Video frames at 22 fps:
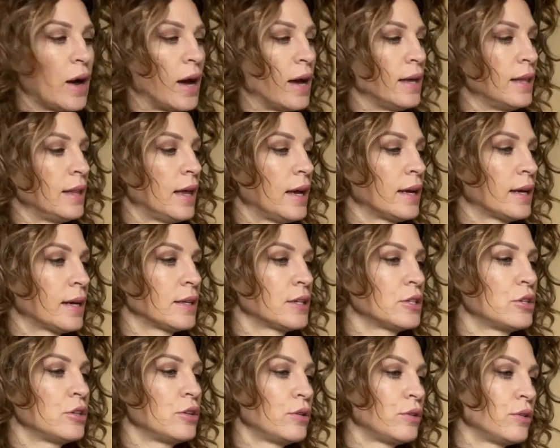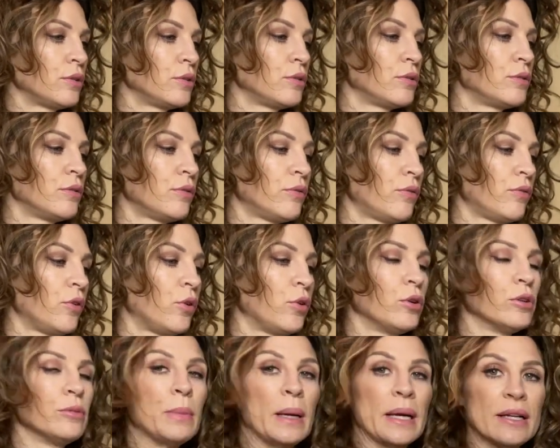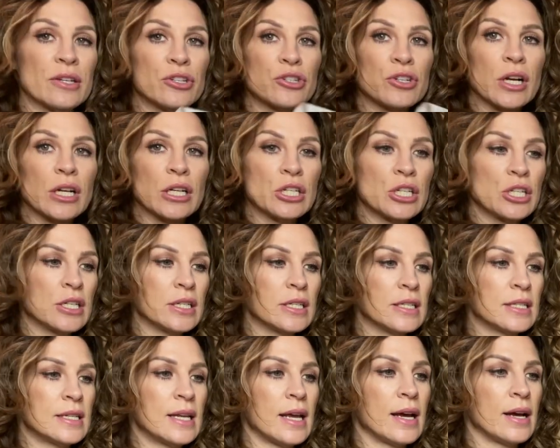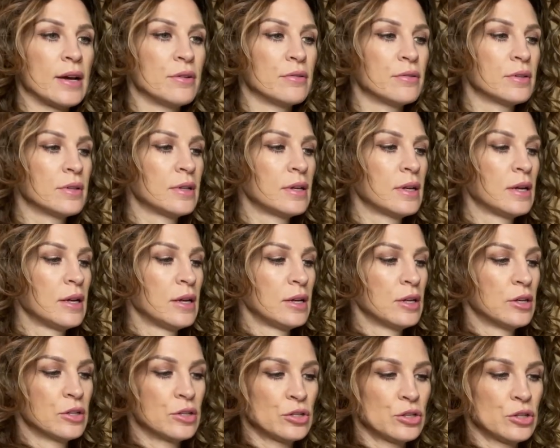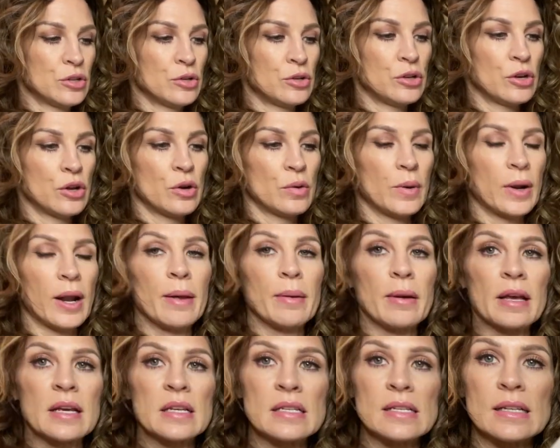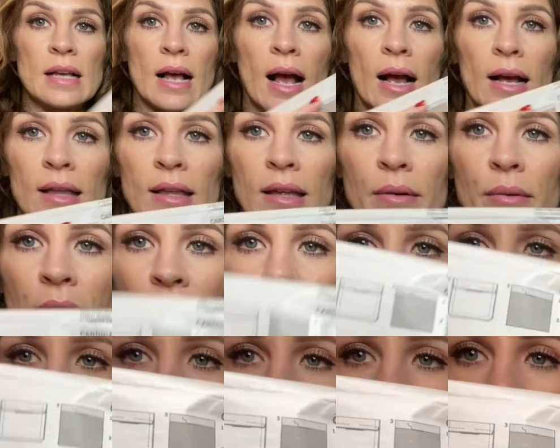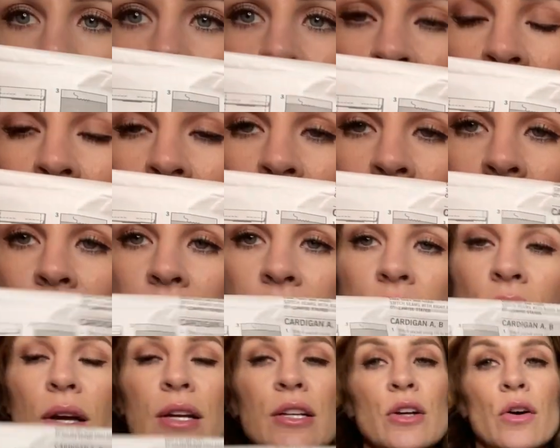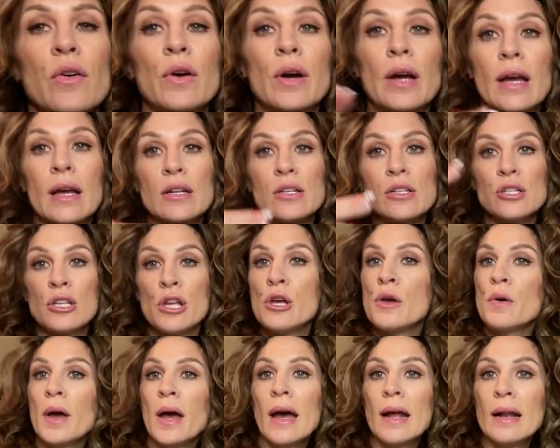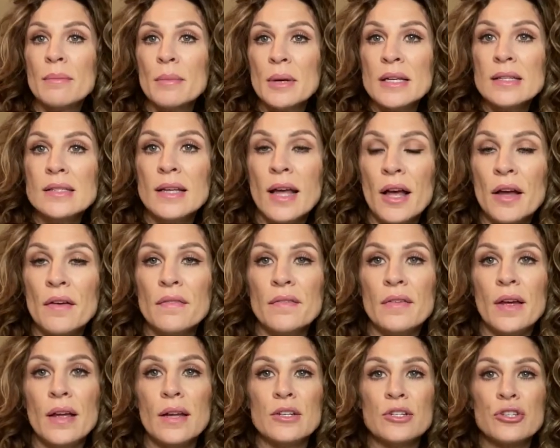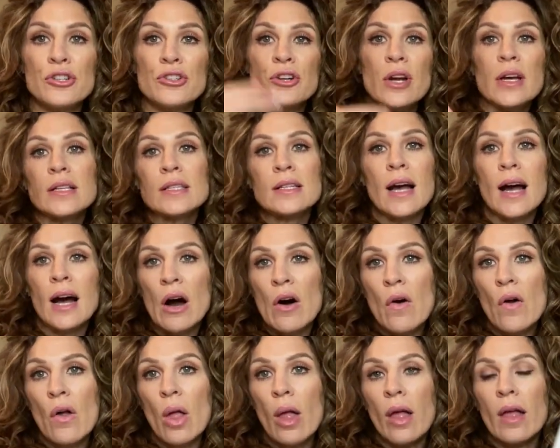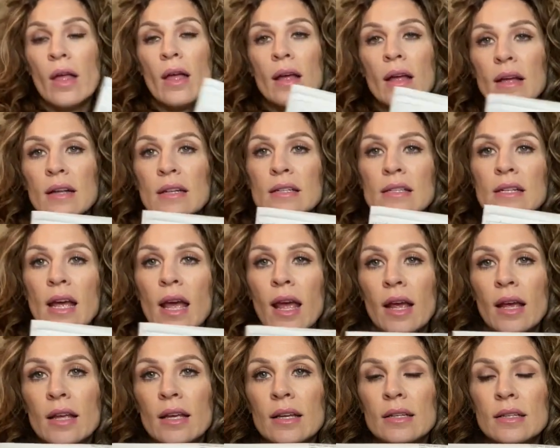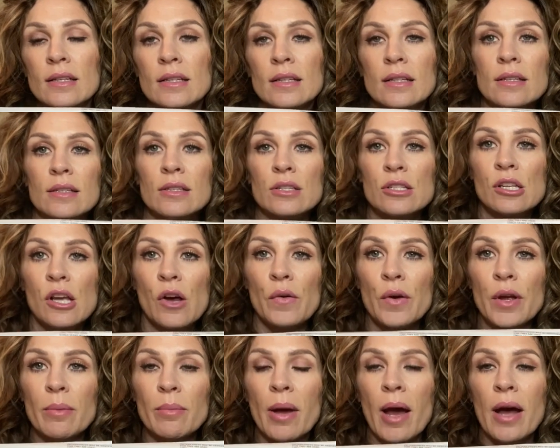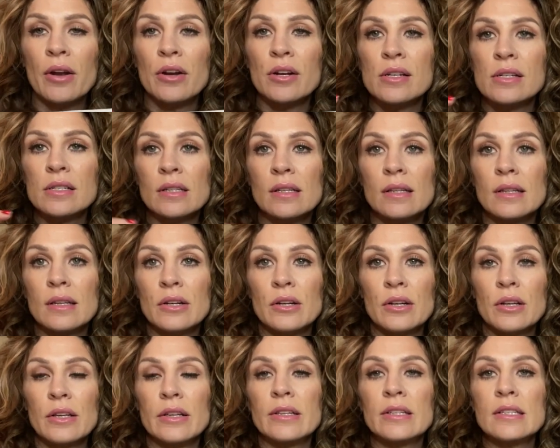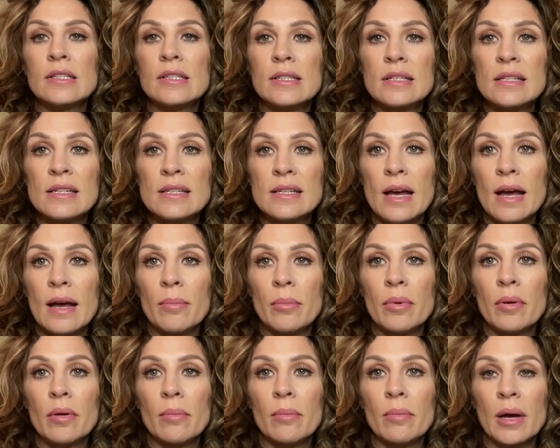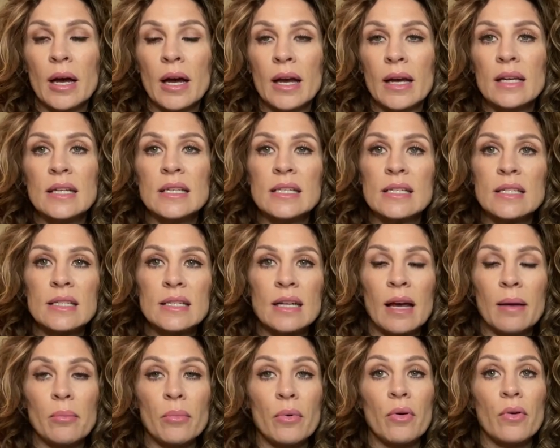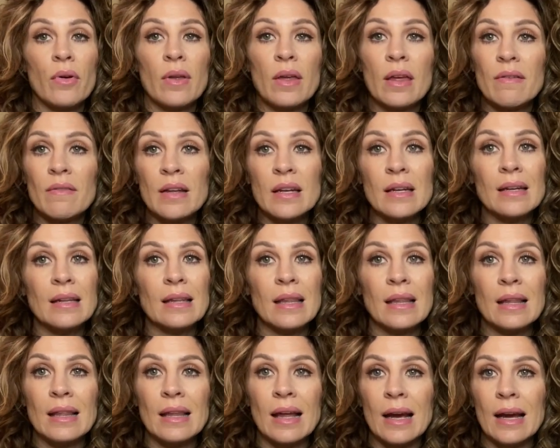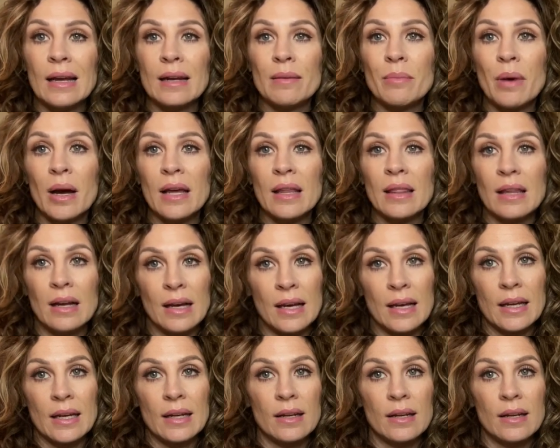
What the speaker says: like to fold my instructions down to know exactly what I'm looking at, so I don't get too ahead of myself and stress out and take sewing patterns literally step by step, even line by line.